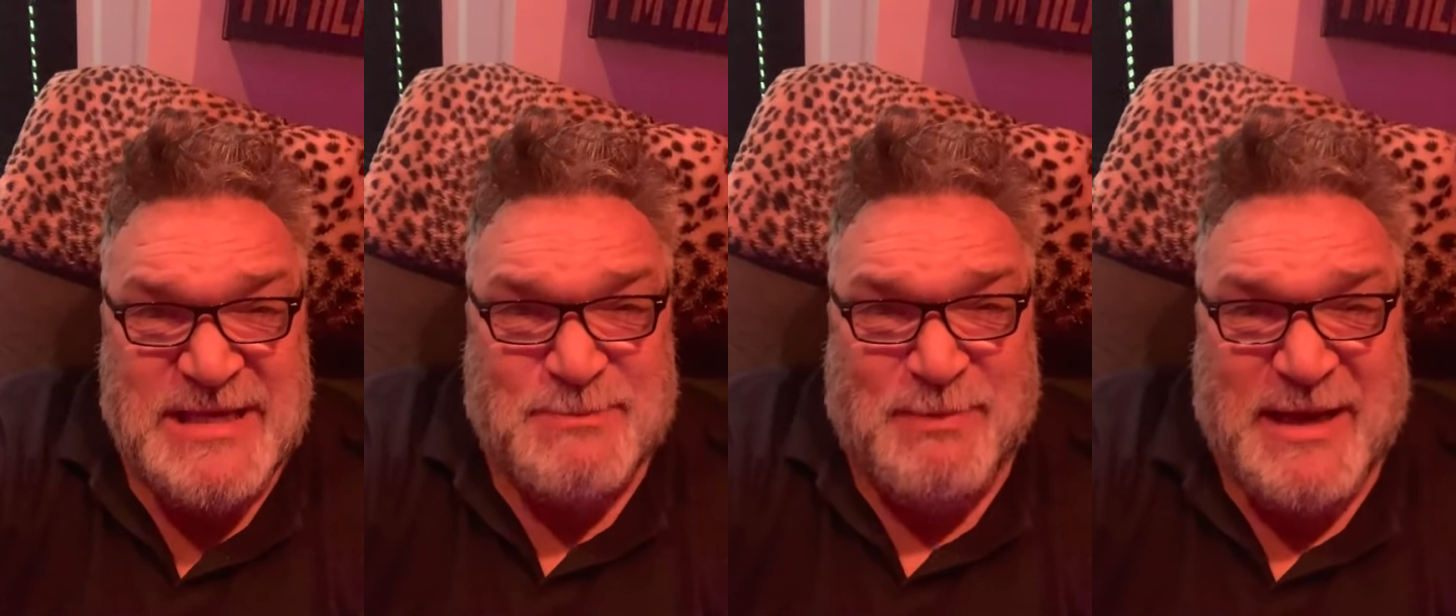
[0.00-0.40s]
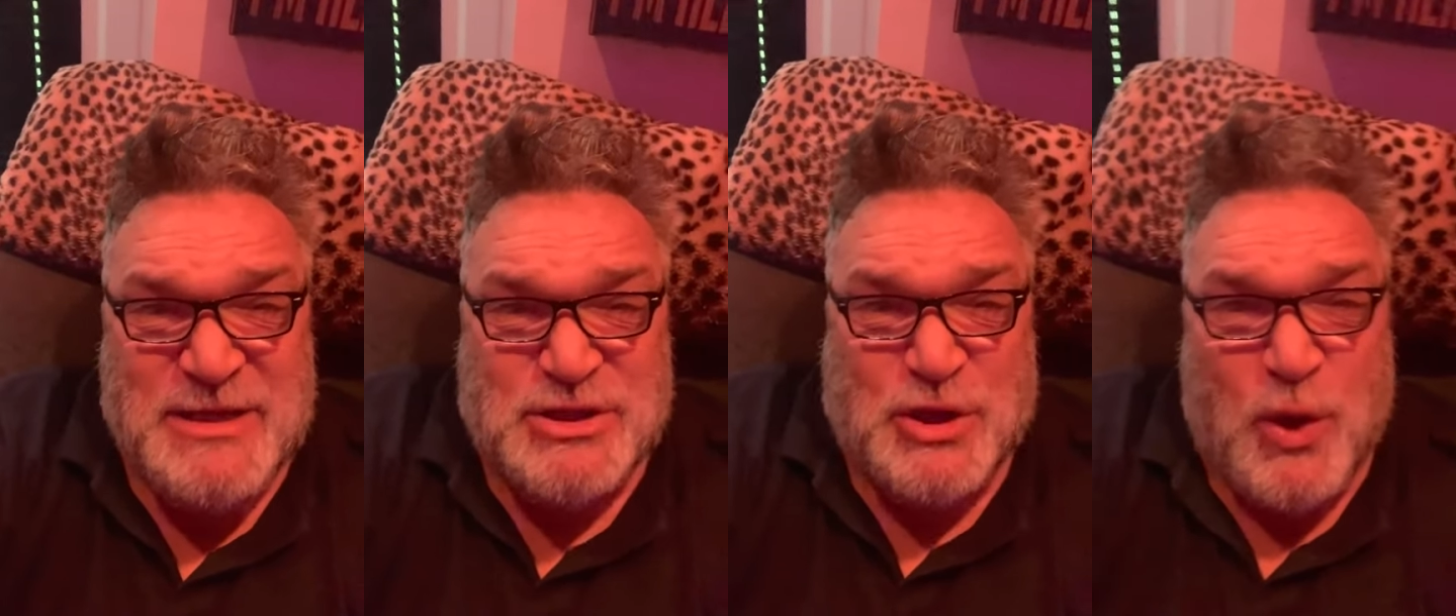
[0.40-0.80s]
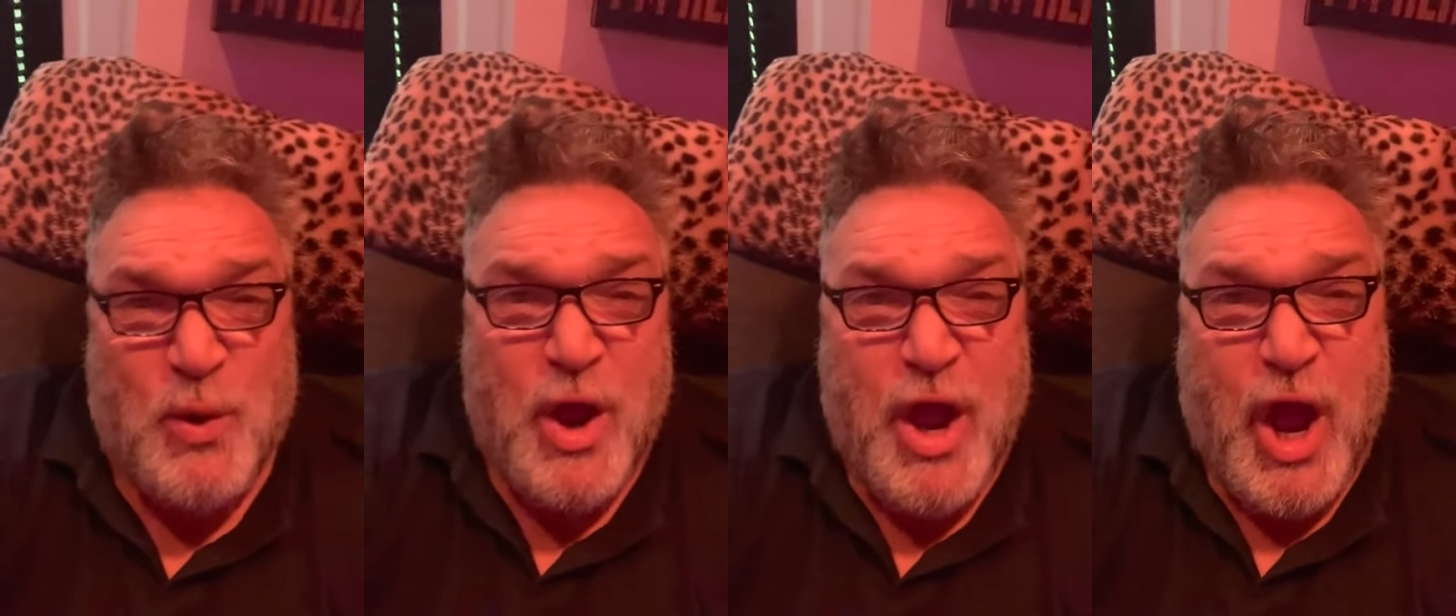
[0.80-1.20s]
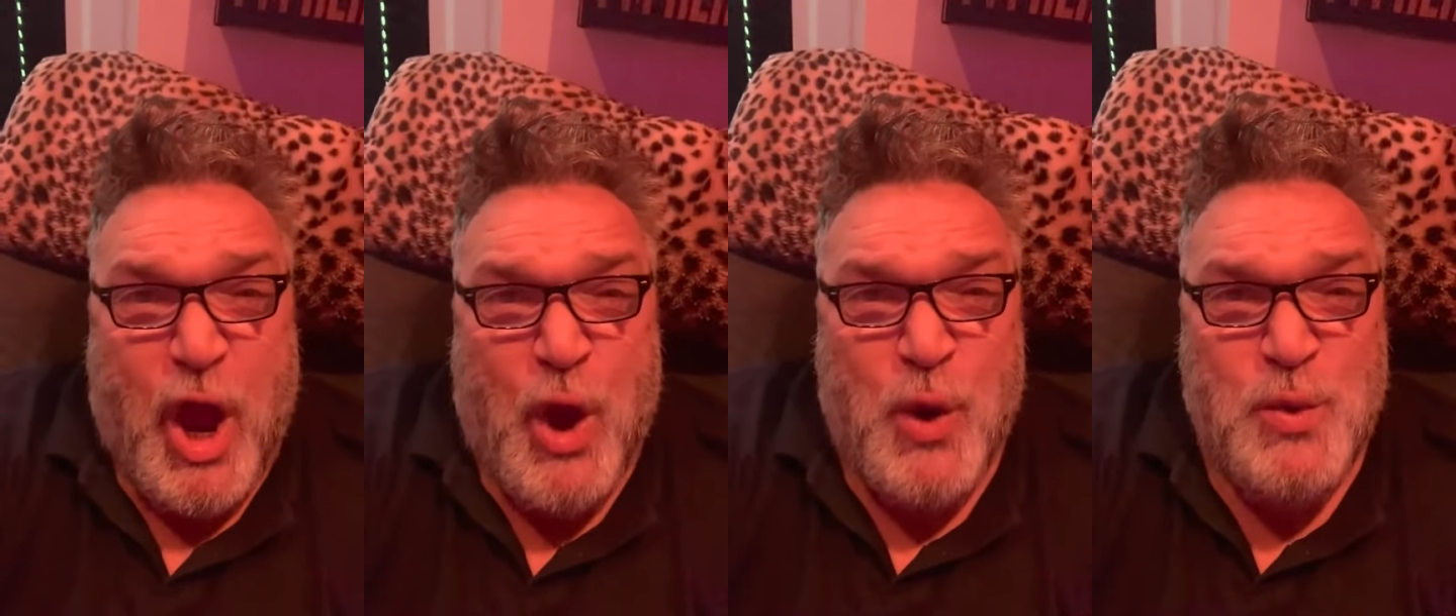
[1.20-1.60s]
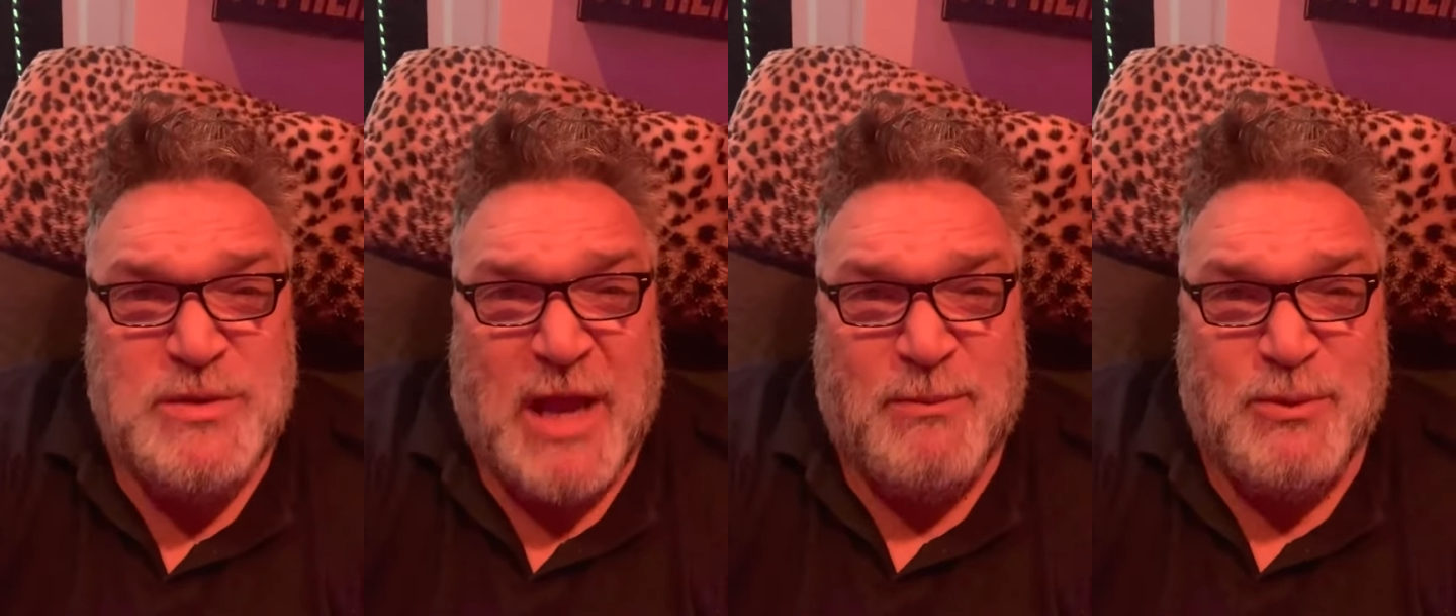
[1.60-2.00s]
please call
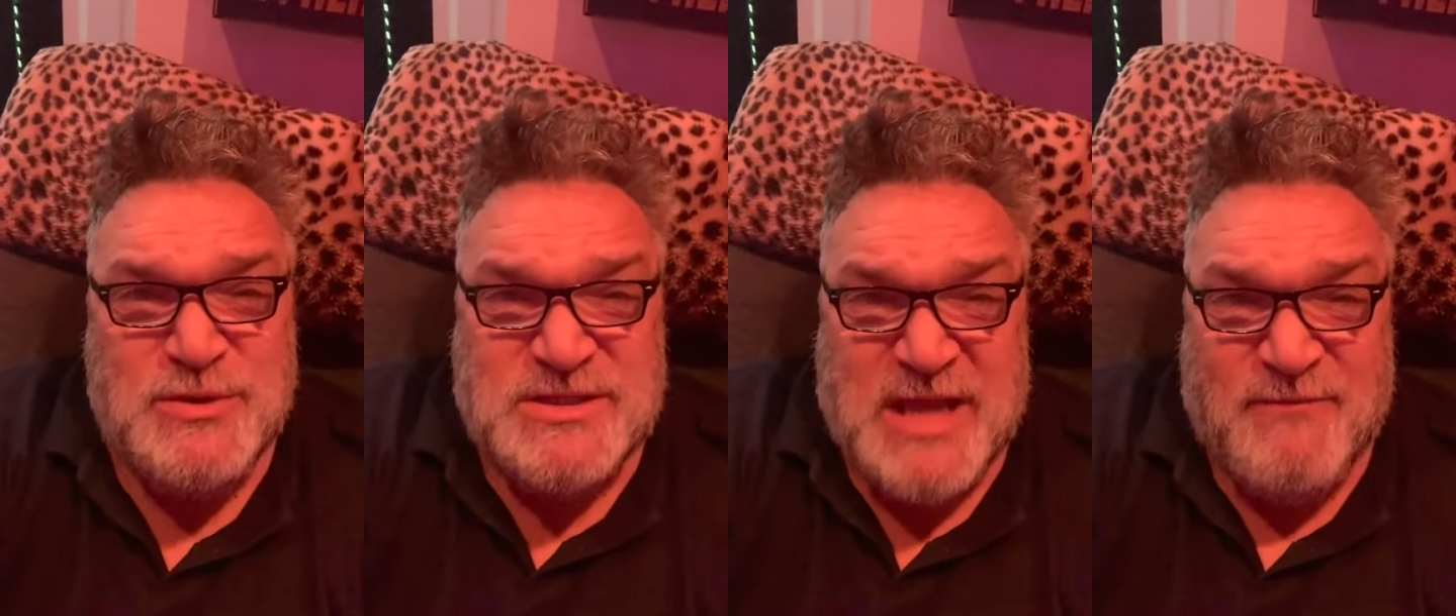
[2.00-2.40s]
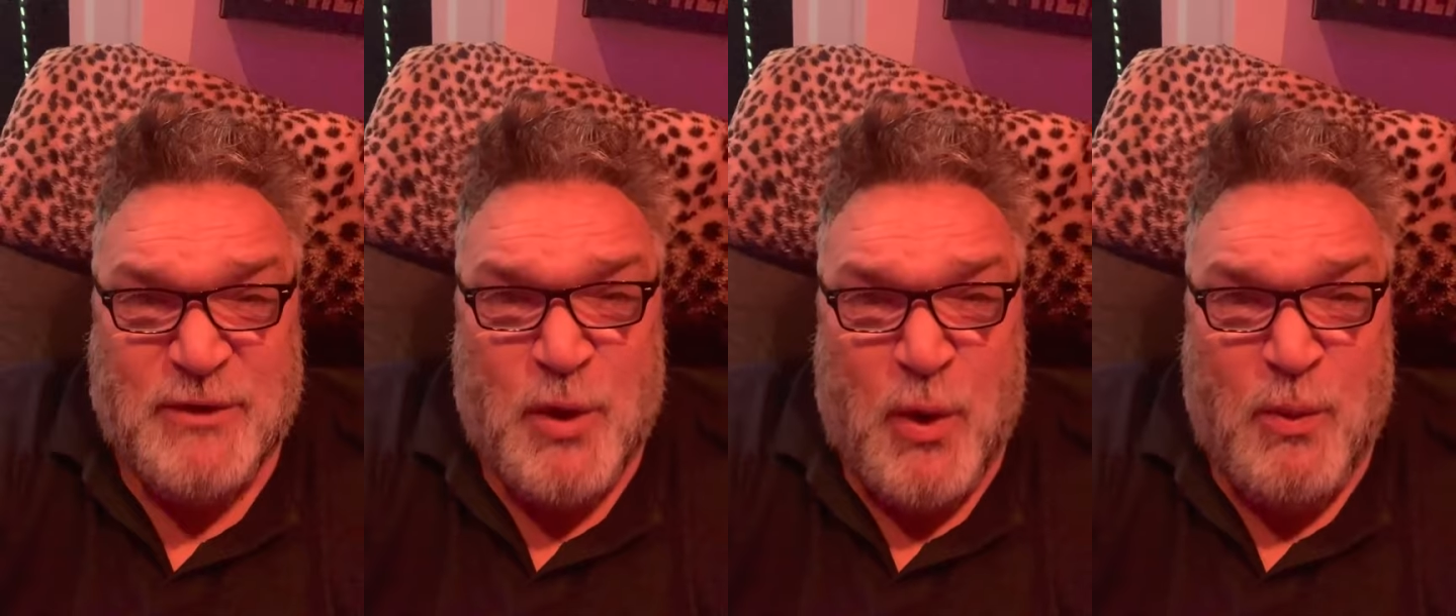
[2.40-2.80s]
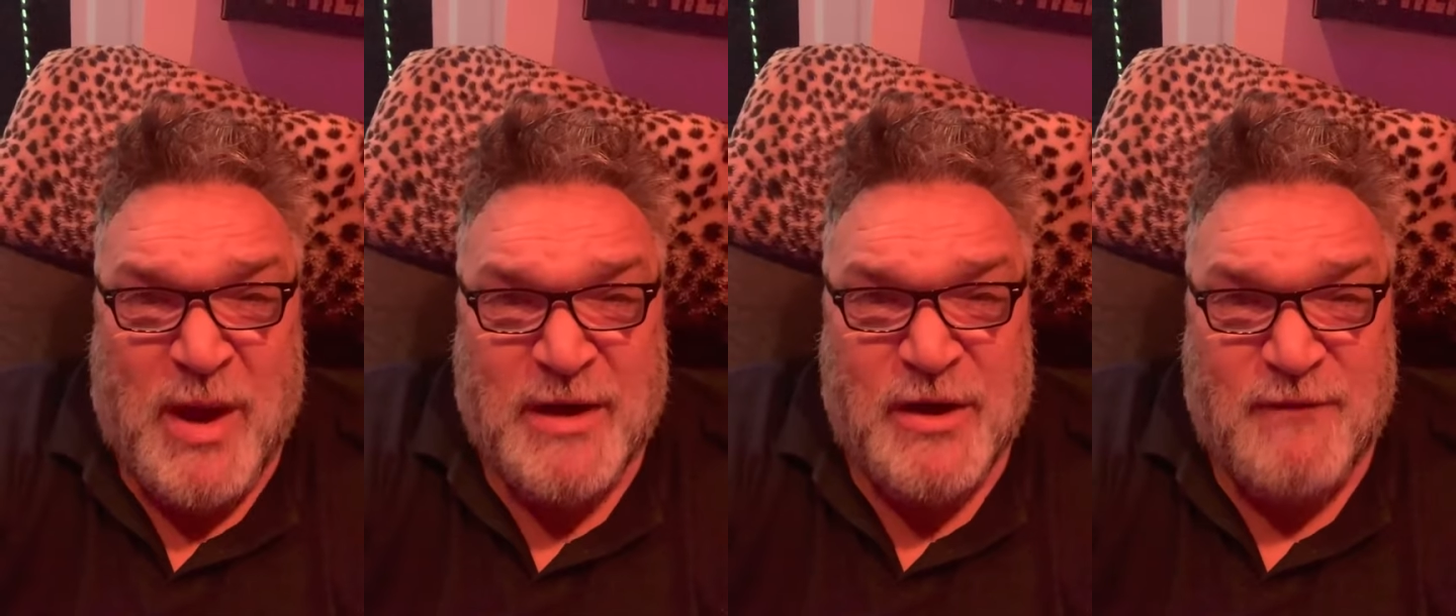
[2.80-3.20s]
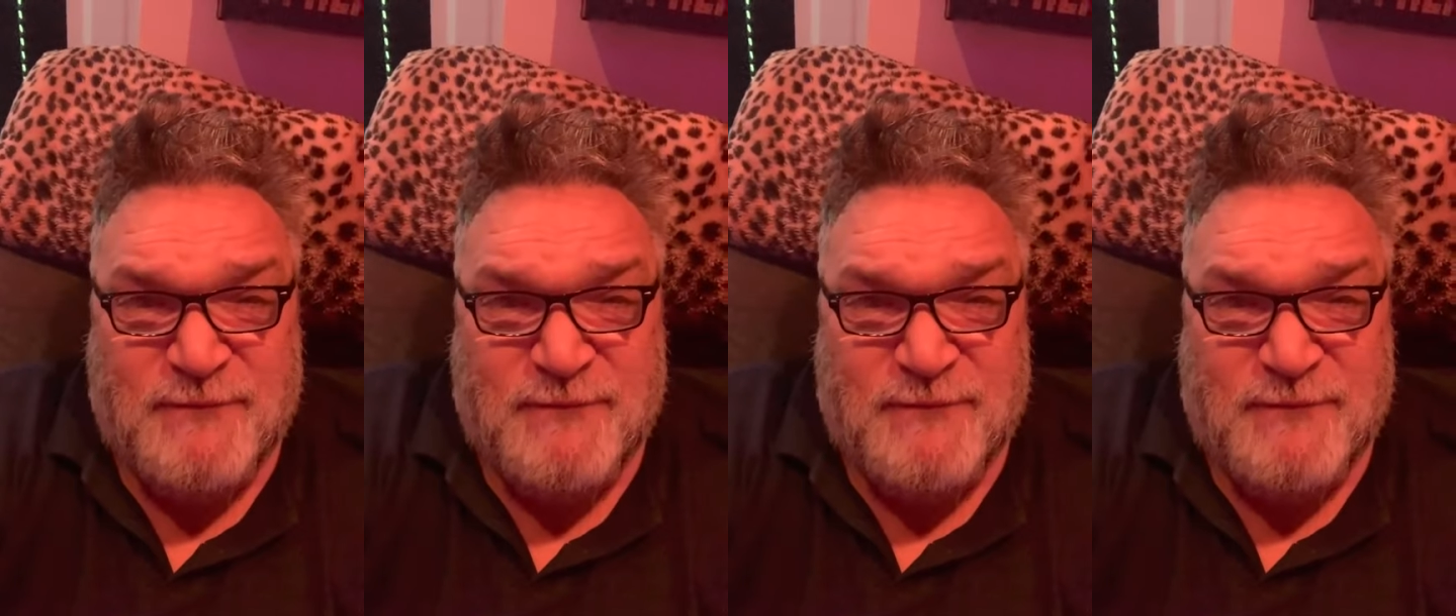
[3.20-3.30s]
07714